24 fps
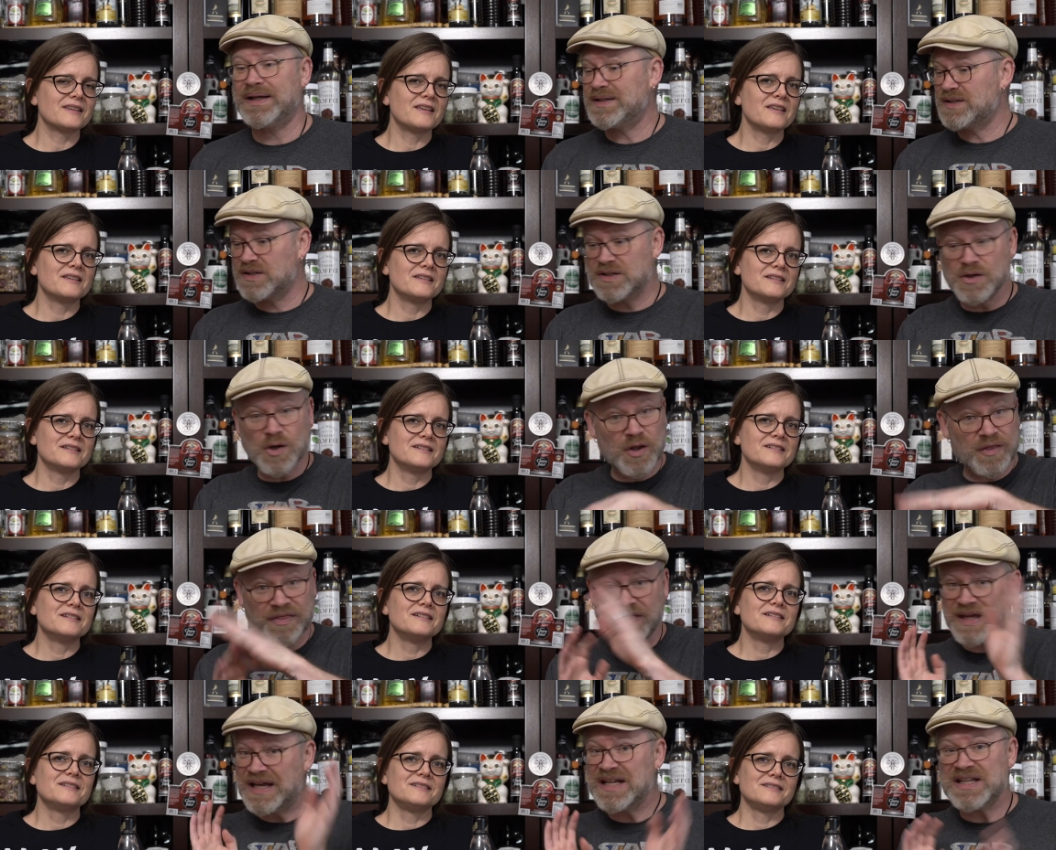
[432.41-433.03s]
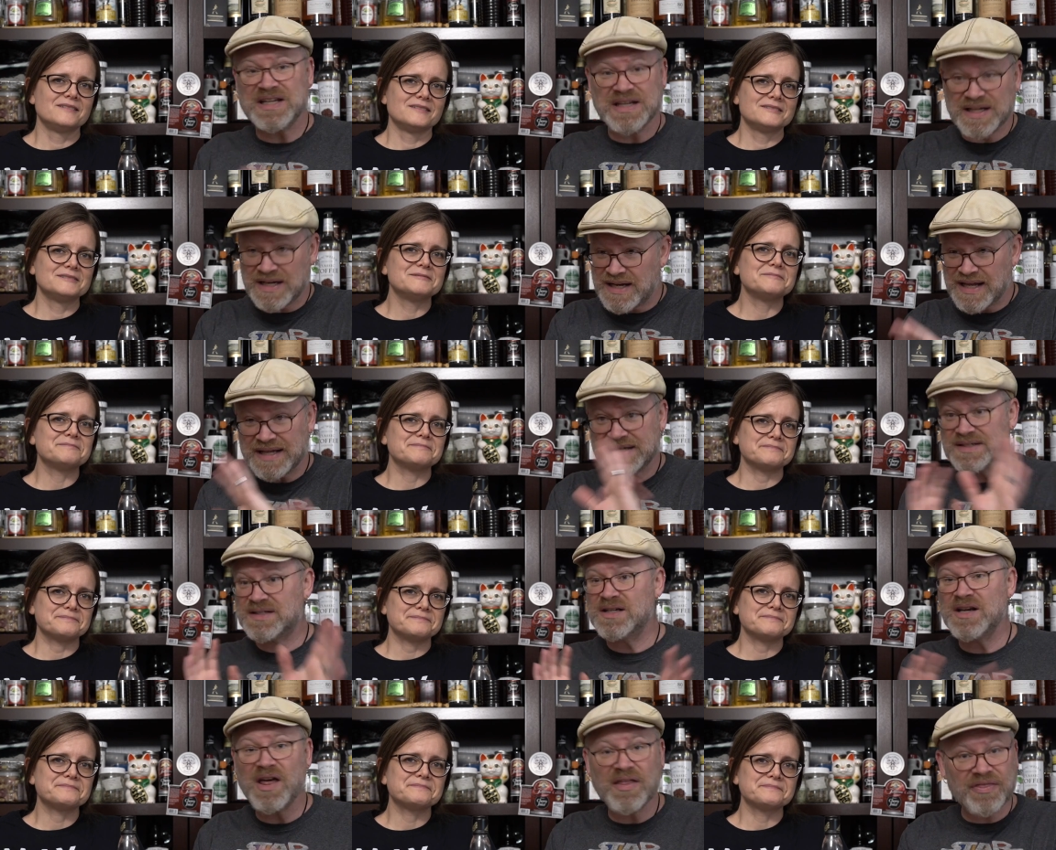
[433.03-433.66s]
Speaker 1: It's not, it, it
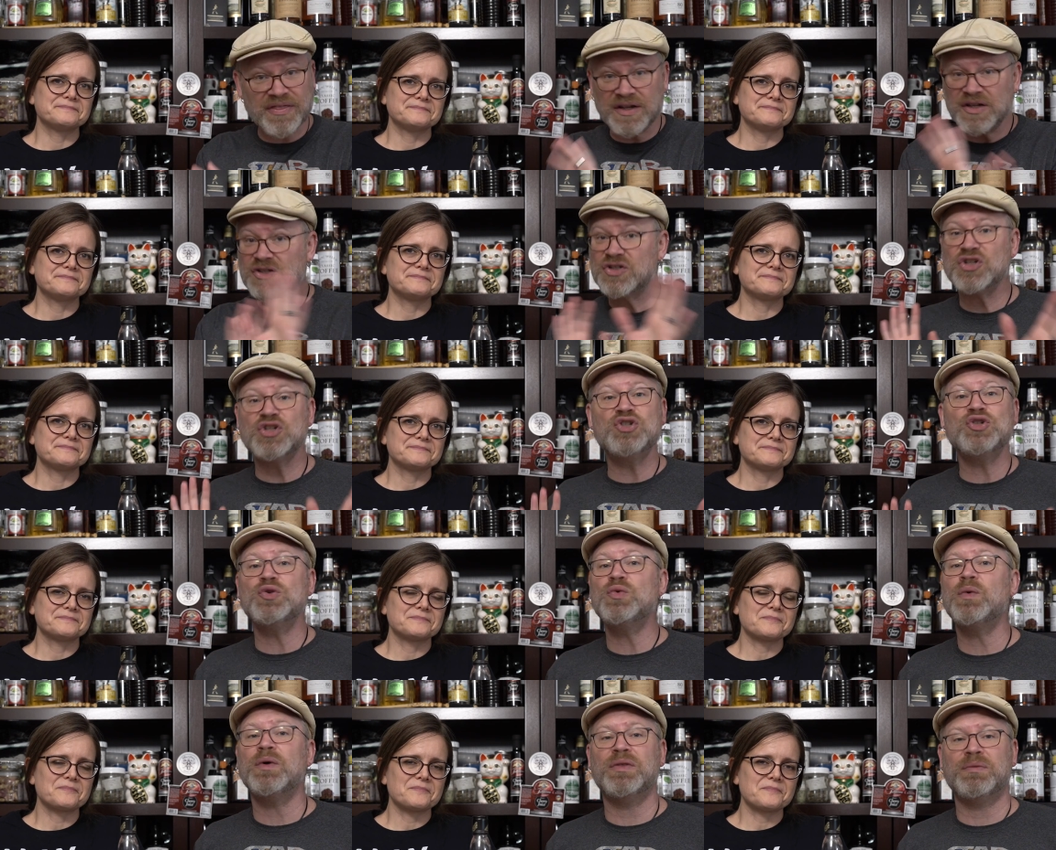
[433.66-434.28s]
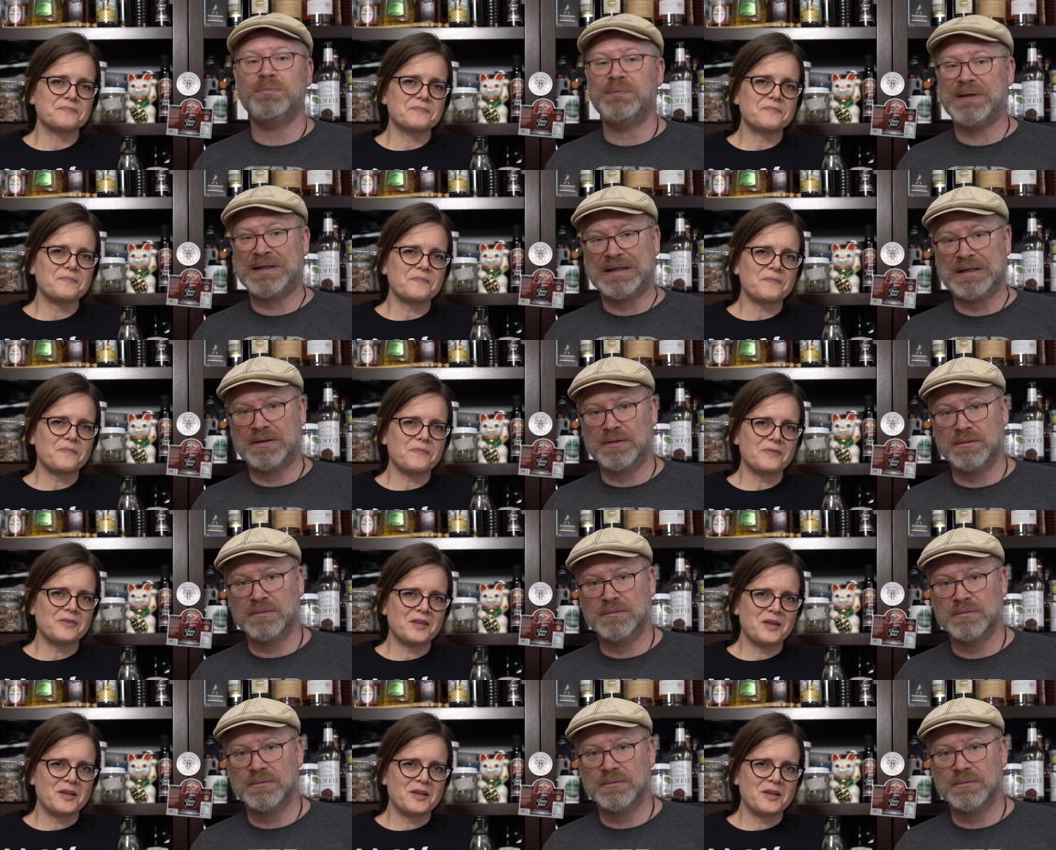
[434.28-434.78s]
has nothing to do with meat.